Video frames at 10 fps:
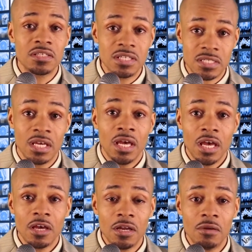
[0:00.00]
this
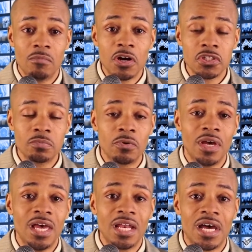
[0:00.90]
and multiple
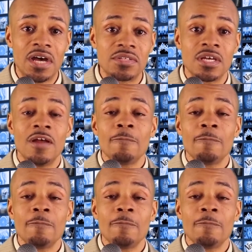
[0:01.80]
headlines.